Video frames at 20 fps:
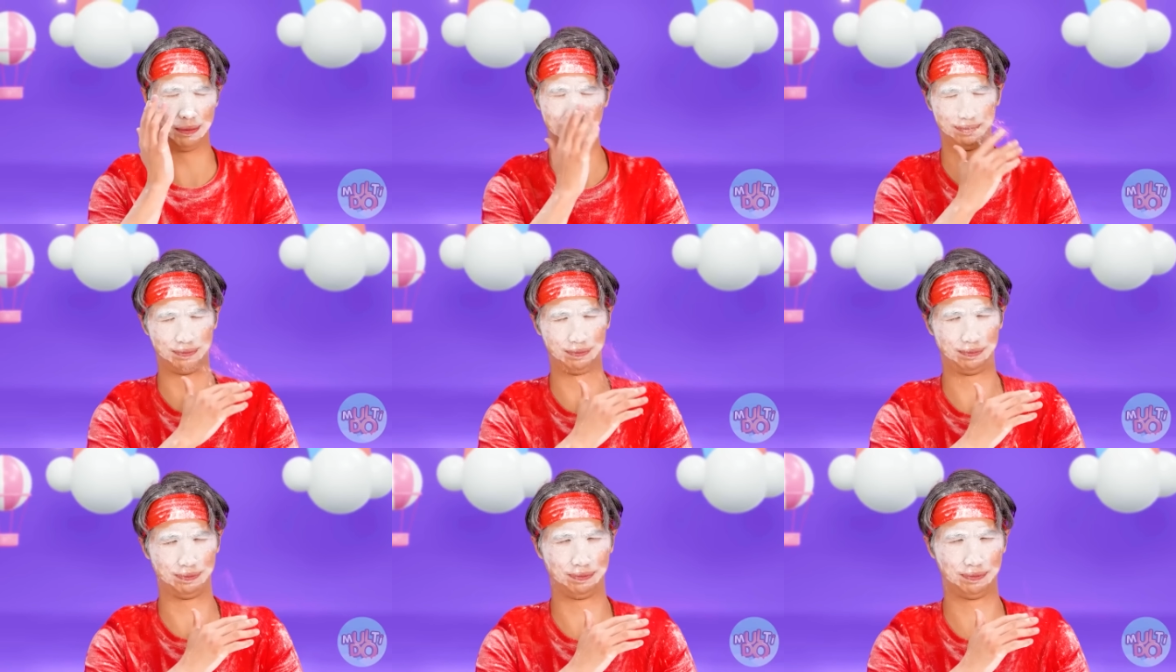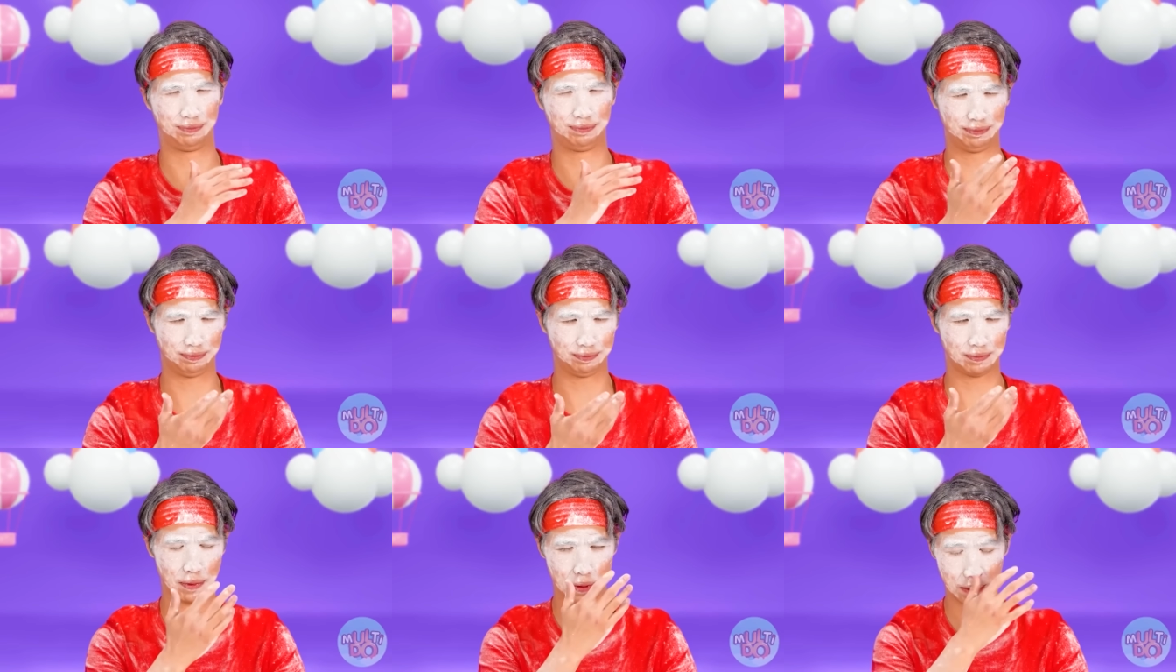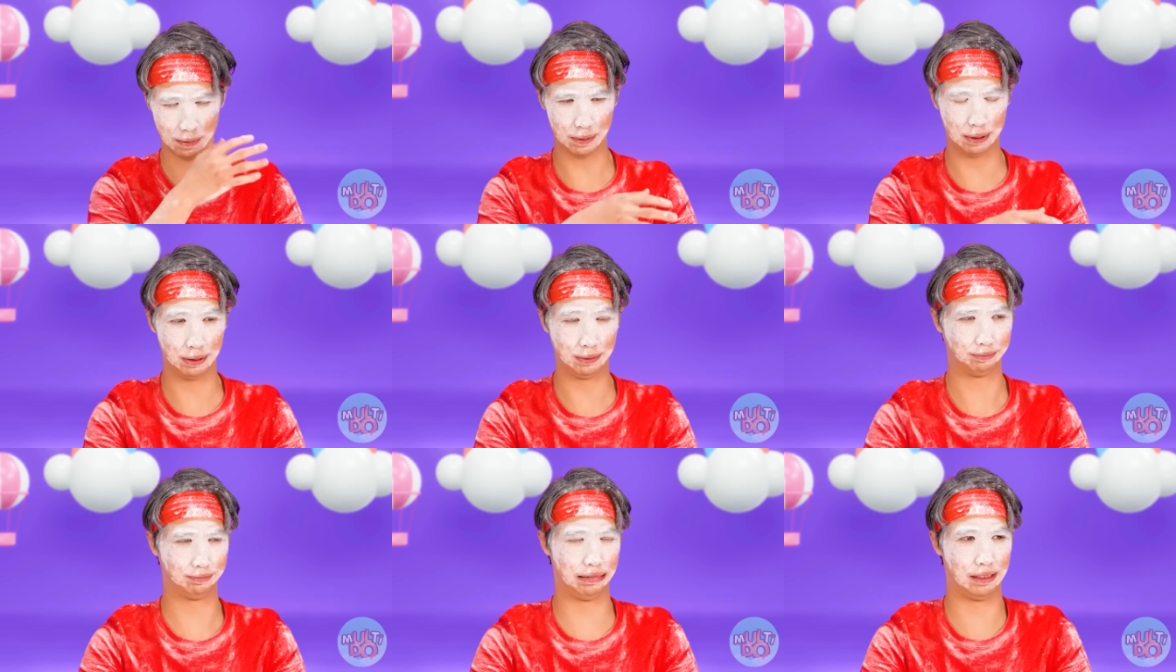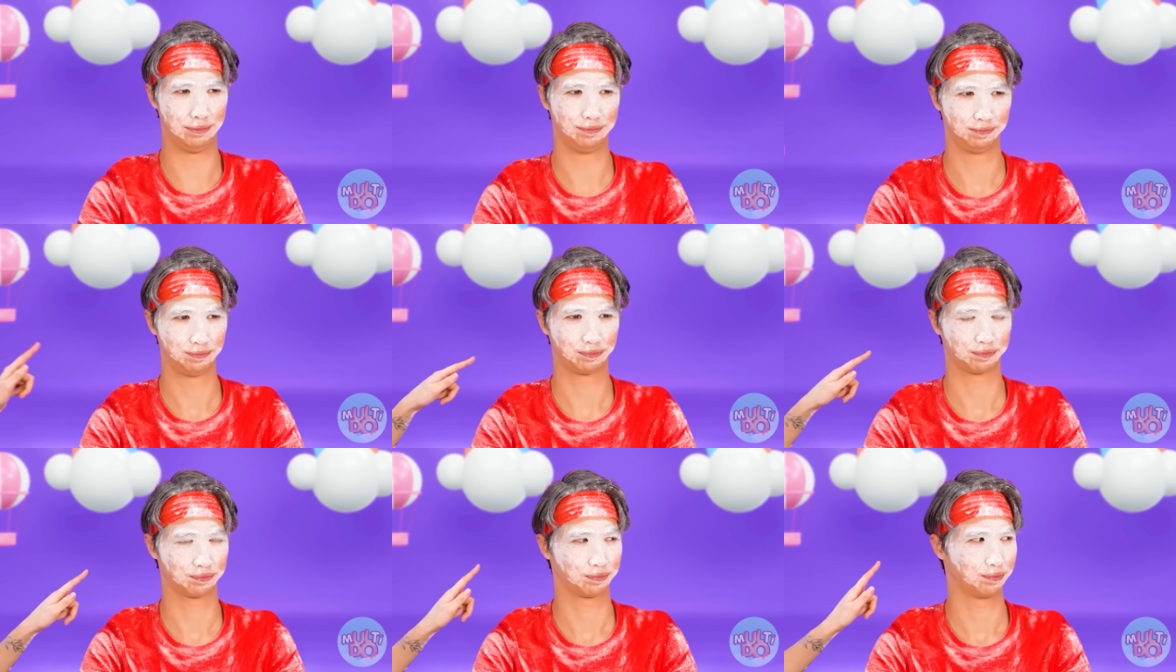Very funny.
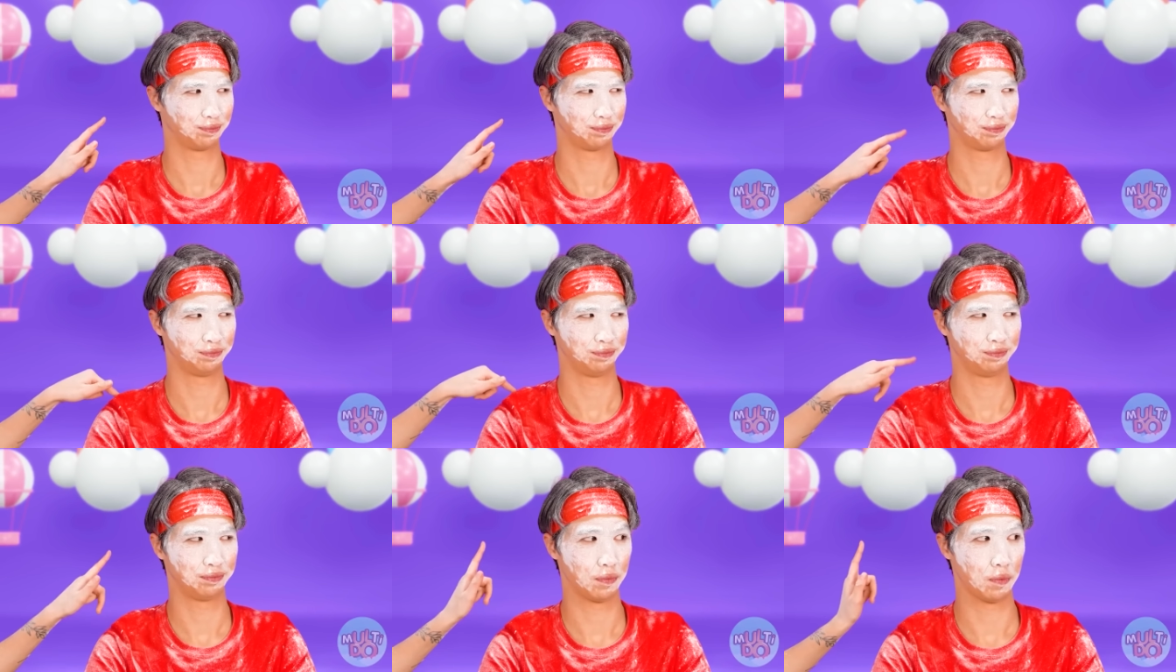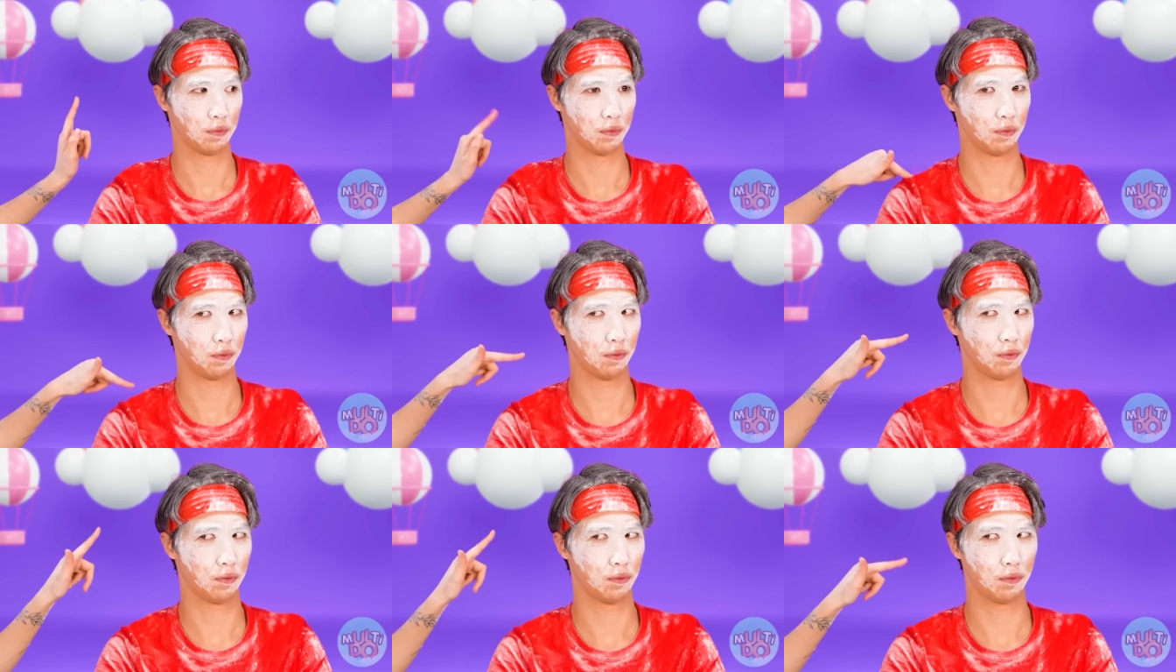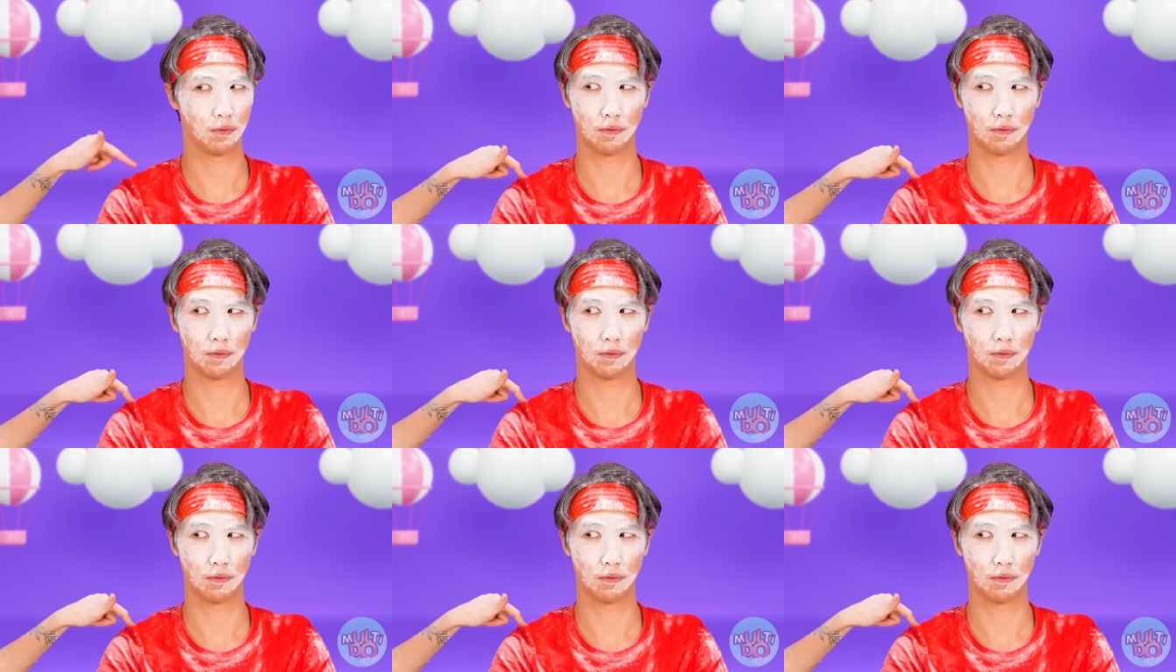Bad luck.